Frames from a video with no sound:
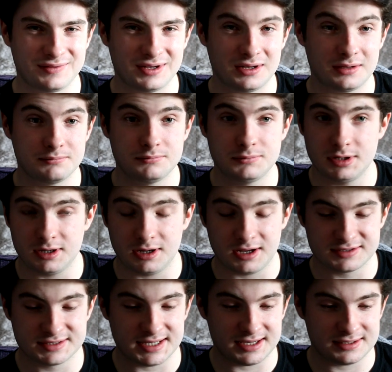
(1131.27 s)
the
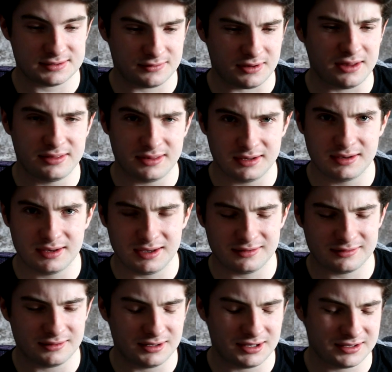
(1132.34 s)
last act, I think it
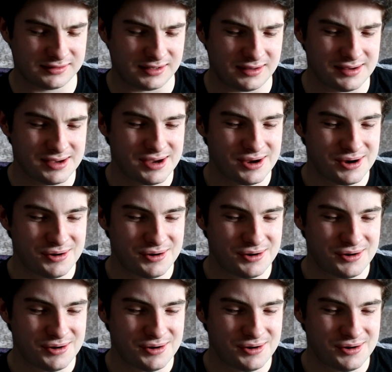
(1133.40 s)
is the last act,